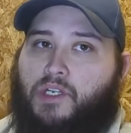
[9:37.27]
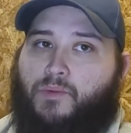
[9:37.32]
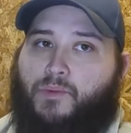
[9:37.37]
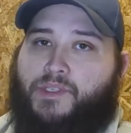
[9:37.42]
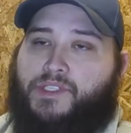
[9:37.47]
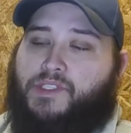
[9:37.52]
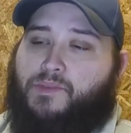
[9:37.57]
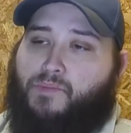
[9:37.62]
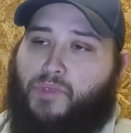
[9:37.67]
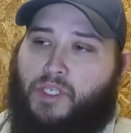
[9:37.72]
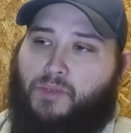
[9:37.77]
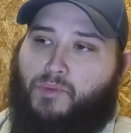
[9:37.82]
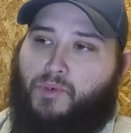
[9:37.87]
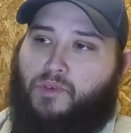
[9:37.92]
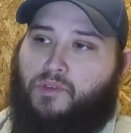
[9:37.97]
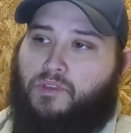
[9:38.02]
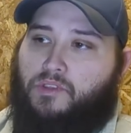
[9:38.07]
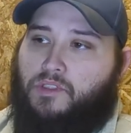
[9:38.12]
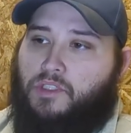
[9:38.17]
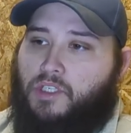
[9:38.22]
with some
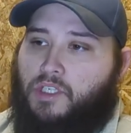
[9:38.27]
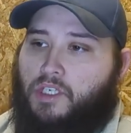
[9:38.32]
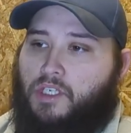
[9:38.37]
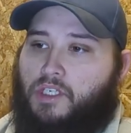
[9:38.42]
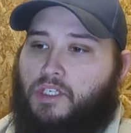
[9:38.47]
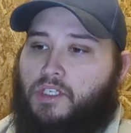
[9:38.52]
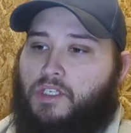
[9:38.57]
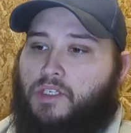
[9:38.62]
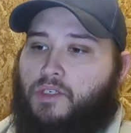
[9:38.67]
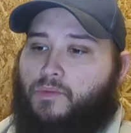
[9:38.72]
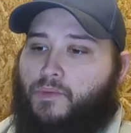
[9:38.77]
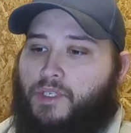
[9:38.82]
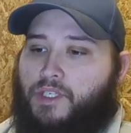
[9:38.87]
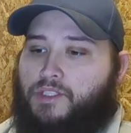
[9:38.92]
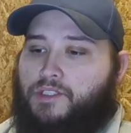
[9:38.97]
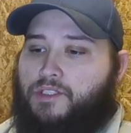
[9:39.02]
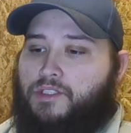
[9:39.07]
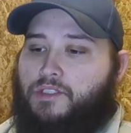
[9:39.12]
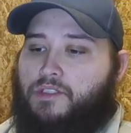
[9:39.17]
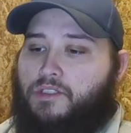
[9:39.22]
people,
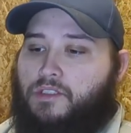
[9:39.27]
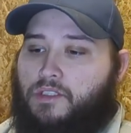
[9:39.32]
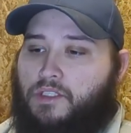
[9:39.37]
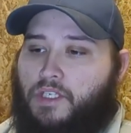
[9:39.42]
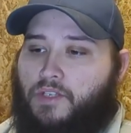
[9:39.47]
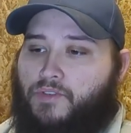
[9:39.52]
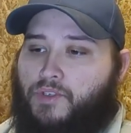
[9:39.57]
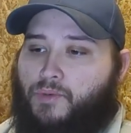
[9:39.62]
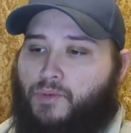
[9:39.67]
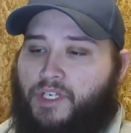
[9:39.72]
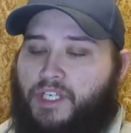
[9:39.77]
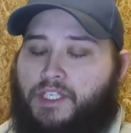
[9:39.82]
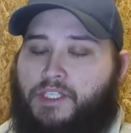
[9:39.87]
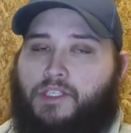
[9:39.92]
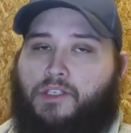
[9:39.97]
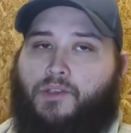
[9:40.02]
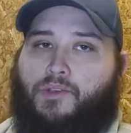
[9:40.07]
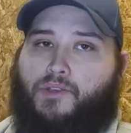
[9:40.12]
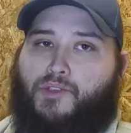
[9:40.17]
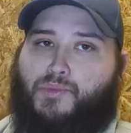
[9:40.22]
which if you want to get to
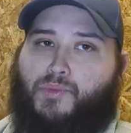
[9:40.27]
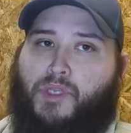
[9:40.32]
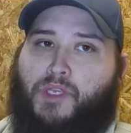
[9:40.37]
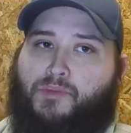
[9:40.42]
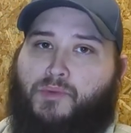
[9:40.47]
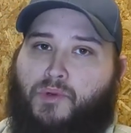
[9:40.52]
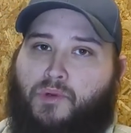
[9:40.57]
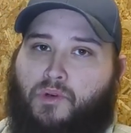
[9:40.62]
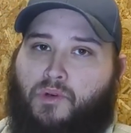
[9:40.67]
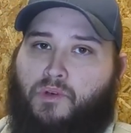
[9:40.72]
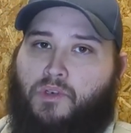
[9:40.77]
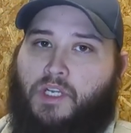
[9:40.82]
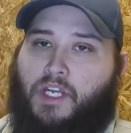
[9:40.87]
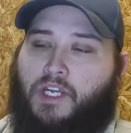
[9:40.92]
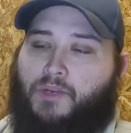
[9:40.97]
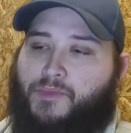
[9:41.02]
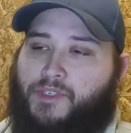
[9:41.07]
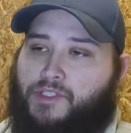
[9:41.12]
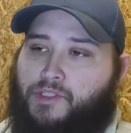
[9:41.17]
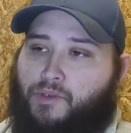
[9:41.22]
know those people,
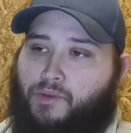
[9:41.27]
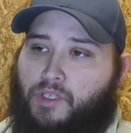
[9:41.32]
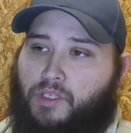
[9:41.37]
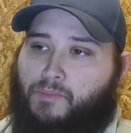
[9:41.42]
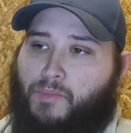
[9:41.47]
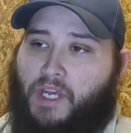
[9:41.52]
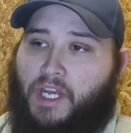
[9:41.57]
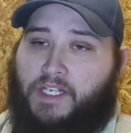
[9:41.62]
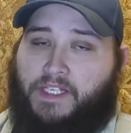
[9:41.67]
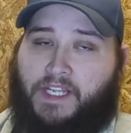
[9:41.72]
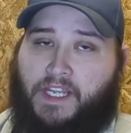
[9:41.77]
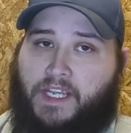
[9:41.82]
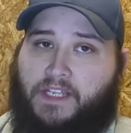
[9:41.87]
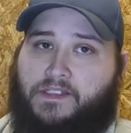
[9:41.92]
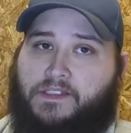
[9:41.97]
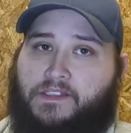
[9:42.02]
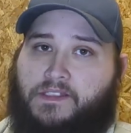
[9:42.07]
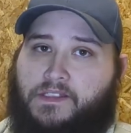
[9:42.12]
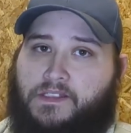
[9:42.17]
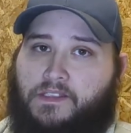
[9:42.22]
I'll be doing
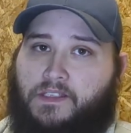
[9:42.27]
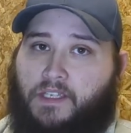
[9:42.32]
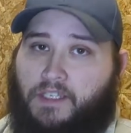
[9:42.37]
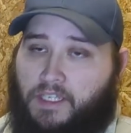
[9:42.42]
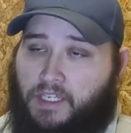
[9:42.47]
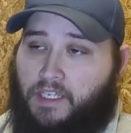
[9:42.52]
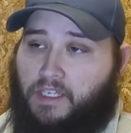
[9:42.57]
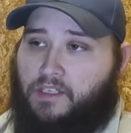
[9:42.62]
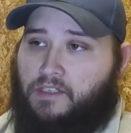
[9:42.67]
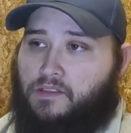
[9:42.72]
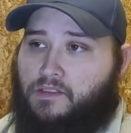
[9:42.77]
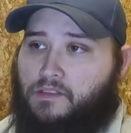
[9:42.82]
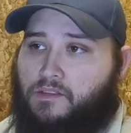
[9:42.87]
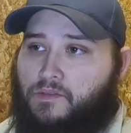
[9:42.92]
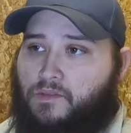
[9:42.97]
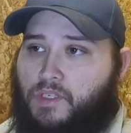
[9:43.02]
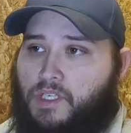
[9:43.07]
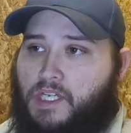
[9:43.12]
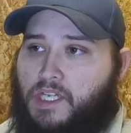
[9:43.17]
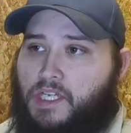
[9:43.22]
podcasts again.
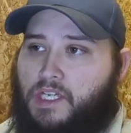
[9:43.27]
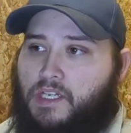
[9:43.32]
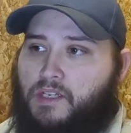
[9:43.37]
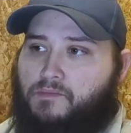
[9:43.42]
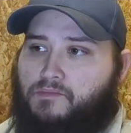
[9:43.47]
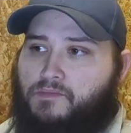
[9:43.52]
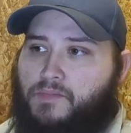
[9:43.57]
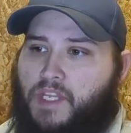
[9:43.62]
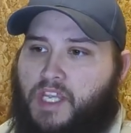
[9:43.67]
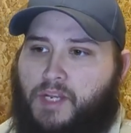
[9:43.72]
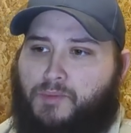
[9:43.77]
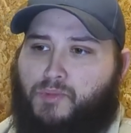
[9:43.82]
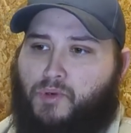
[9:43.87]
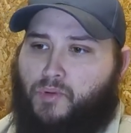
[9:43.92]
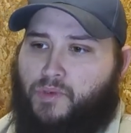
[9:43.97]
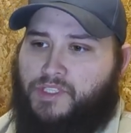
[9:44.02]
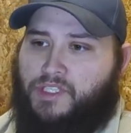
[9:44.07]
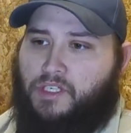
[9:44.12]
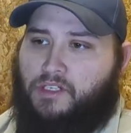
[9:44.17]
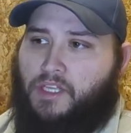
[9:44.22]
April
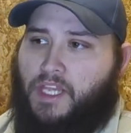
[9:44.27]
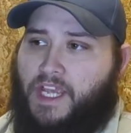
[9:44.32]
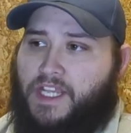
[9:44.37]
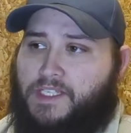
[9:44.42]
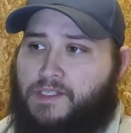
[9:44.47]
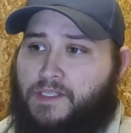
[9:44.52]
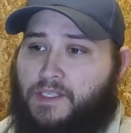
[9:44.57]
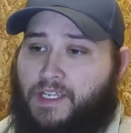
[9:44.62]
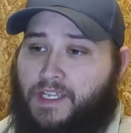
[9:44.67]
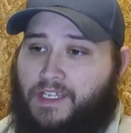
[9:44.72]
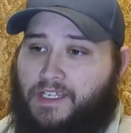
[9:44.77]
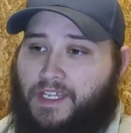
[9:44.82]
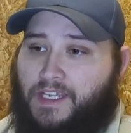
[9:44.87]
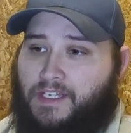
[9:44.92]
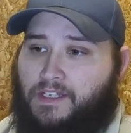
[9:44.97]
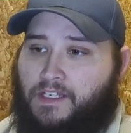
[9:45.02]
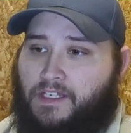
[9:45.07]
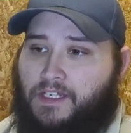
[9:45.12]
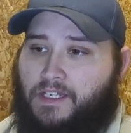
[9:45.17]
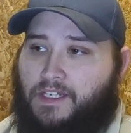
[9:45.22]
was our last
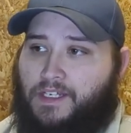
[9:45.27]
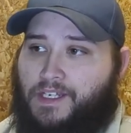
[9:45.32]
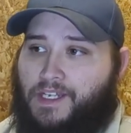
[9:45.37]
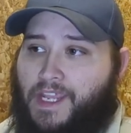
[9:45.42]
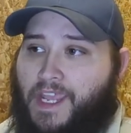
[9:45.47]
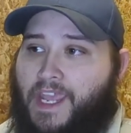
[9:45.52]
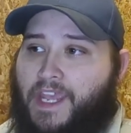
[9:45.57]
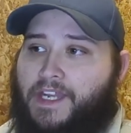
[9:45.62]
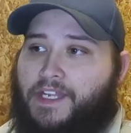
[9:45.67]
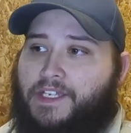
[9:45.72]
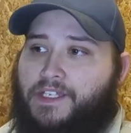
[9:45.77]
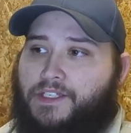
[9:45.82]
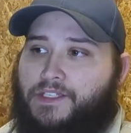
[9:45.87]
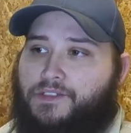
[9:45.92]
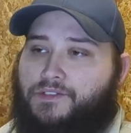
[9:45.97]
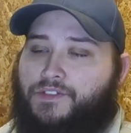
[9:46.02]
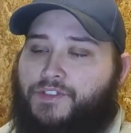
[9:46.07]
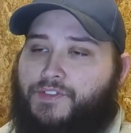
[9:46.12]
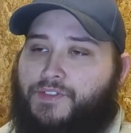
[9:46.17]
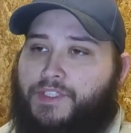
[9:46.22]

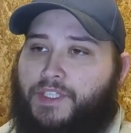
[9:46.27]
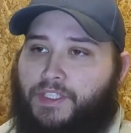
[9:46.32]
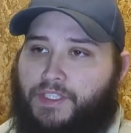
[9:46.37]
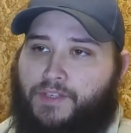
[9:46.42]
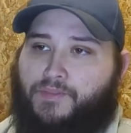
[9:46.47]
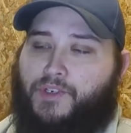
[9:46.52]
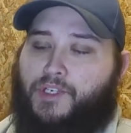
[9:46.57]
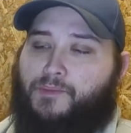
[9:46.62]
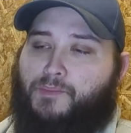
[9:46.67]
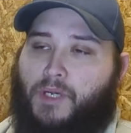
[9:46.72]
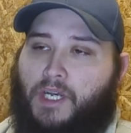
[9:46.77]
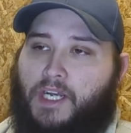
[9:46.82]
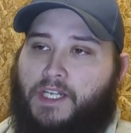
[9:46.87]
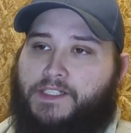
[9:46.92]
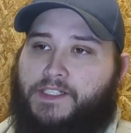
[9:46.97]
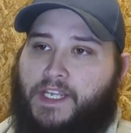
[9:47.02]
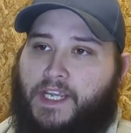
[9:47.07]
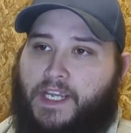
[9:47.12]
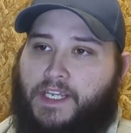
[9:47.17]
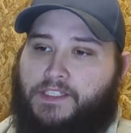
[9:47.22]
edited, delivered
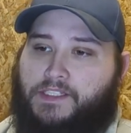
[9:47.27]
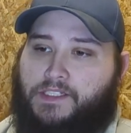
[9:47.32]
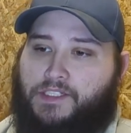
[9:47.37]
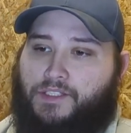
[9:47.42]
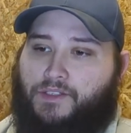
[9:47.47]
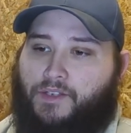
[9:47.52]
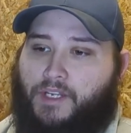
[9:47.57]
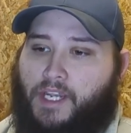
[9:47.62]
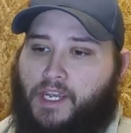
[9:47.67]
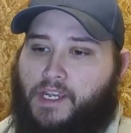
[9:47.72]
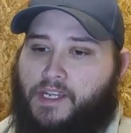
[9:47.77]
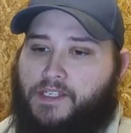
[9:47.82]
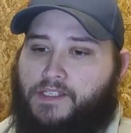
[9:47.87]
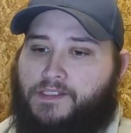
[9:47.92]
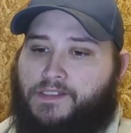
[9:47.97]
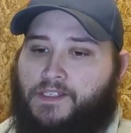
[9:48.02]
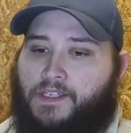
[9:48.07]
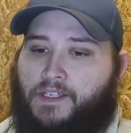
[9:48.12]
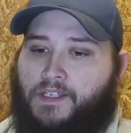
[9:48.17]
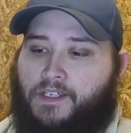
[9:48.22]
podcast to you
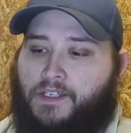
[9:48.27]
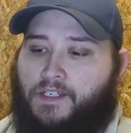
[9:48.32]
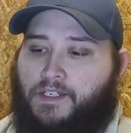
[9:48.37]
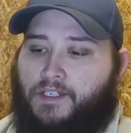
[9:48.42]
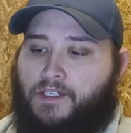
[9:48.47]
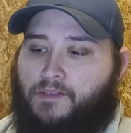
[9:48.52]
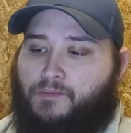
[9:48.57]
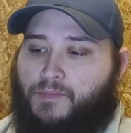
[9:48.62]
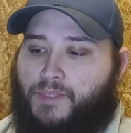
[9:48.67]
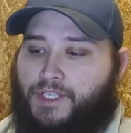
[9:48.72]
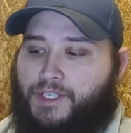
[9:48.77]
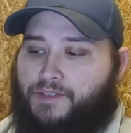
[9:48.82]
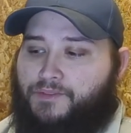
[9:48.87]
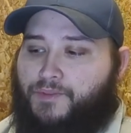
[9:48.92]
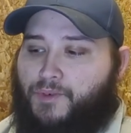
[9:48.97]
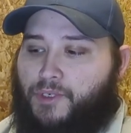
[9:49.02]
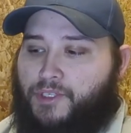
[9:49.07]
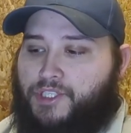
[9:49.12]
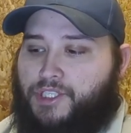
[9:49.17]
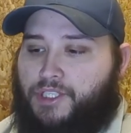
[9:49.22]
guys. But
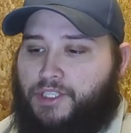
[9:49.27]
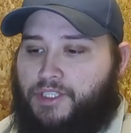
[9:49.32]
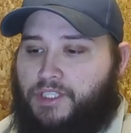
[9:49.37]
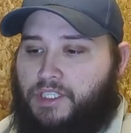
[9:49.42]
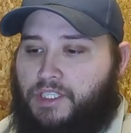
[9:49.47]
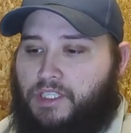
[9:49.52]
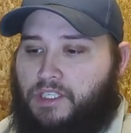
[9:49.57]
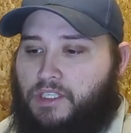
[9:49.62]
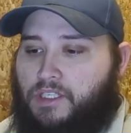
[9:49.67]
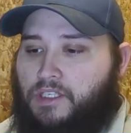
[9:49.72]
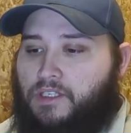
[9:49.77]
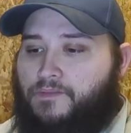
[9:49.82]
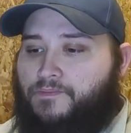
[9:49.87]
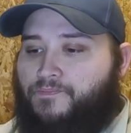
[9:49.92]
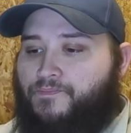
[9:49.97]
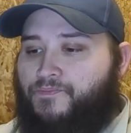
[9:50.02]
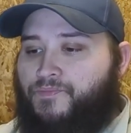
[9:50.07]
unfortunately,